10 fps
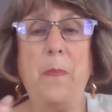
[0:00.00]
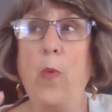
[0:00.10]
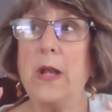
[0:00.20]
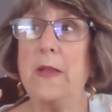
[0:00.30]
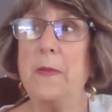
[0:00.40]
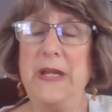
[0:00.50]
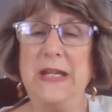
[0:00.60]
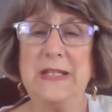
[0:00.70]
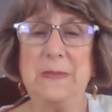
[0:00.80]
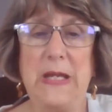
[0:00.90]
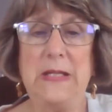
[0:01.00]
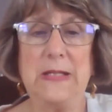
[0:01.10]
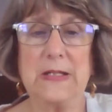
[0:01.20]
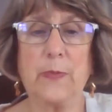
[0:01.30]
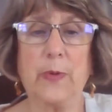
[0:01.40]
One of the biggest
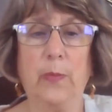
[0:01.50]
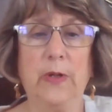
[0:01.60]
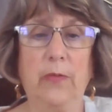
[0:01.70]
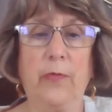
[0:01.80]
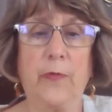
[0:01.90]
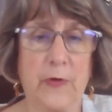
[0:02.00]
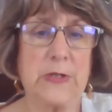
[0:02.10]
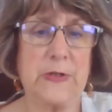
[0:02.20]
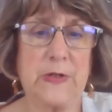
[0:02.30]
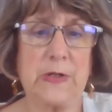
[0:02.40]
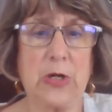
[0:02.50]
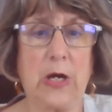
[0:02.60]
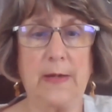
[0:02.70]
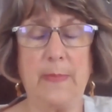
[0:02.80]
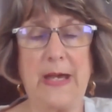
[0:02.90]
basics what we'll first
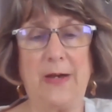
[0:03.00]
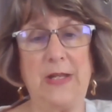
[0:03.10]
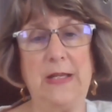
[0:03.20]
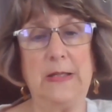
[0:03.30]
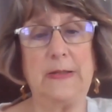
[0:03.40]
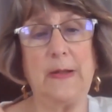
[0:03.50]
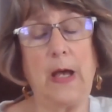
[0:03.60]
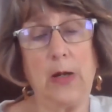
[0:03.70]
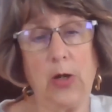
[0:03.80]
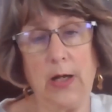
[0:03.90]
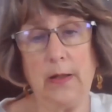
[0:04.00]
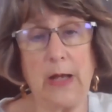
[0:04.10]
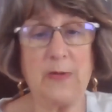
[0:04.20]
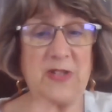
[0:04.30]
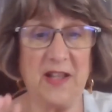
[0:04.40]
talk about is, I
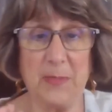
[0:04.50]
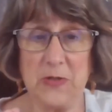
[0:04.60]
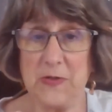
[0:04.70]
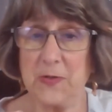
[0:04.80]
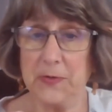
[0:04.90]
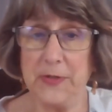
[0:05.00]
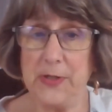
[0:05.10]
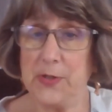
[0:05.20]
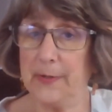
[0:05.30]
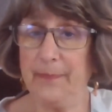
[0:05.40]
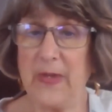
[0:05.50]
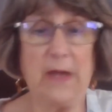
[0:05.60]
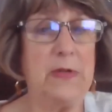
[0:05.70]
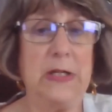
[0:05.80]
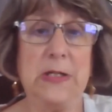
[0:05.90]
was an elementary school teacher.
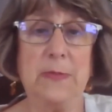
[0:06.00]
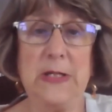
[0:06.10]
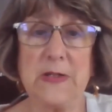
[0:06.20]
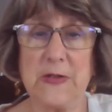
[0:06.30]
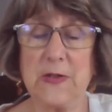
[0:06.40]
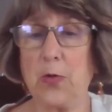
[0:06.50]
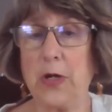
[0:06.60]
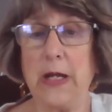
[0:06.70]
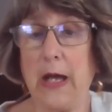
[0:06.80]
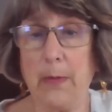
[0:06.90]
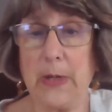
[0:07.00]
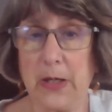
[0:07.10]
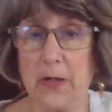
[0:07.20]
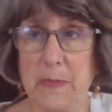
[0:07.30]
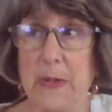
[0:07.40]
Everything to me is a story. How am I
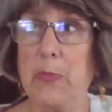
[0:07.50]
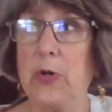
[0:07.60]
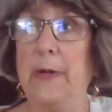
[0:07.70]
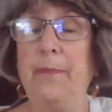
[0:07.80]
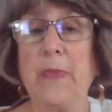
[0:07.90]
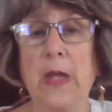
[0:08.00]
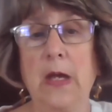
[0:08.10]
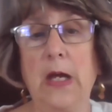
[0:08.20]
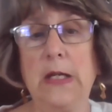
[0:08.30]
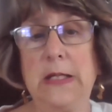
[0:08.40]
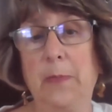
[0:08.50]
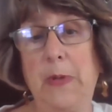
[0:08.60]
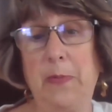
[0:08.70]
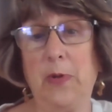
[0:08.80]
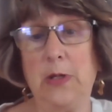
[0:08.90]
going to remember it? I tell
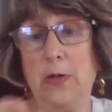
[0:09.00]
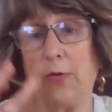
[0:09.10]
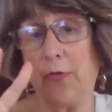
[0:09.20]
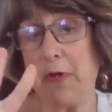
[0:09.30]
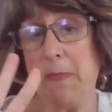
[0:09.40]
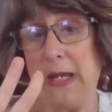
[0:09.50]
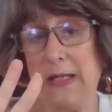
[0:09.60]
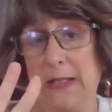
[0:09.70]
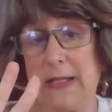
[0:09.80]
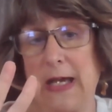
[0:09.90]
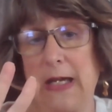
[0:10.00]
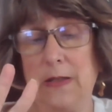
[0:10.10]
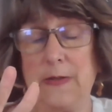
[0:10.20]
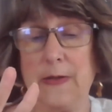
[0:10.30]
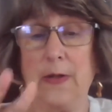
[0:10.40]
people your three main
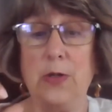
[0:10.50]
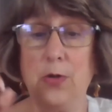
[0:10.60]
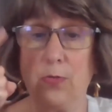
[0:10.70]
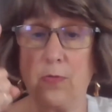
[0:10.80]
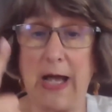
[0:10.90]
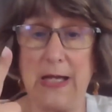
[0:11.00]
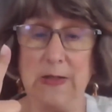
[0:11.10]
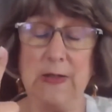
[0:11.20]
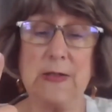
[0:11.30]
signs: your rising